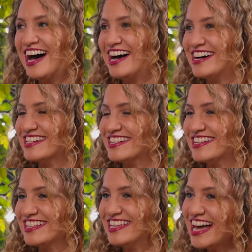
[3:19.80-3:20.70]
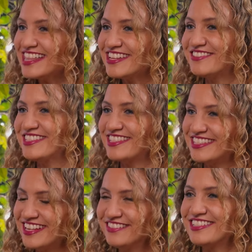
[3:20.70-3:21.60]
Uh, yeah, there was
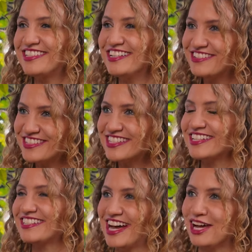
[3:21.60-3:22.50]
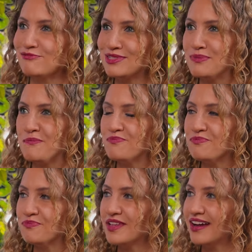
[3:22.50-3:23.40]
it was interesting times,
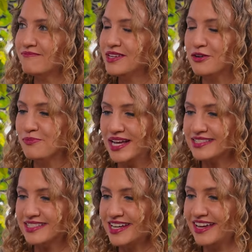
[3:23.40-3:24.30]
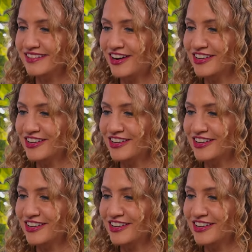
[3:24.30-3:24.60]
you know, best and